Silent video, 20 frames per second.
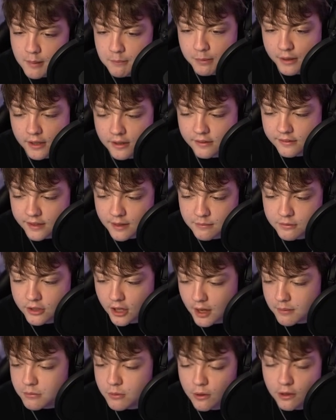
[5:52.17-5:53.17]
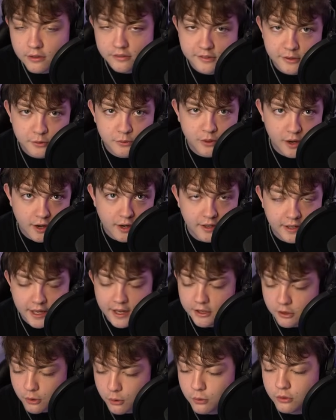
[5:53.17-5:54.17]
But at the same time, you are still kind of
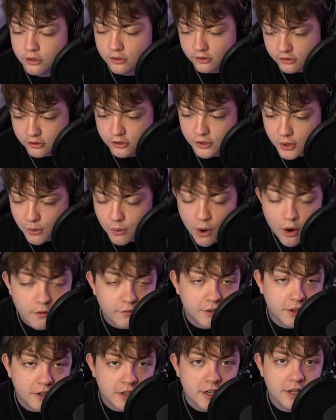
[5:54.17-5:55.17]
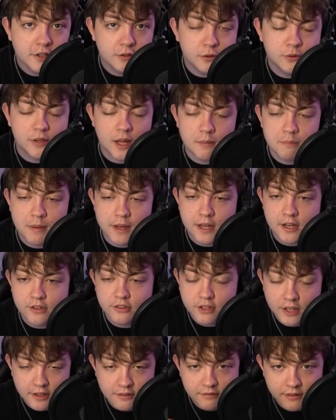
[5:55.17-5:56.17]
getting your audience to go over to that
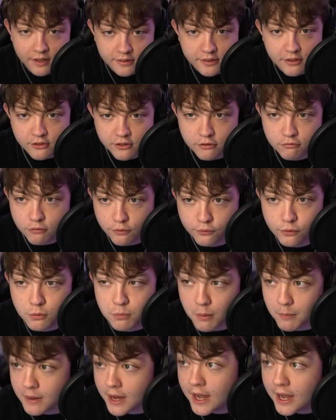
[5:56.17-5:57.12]
page and essentially review bomb it.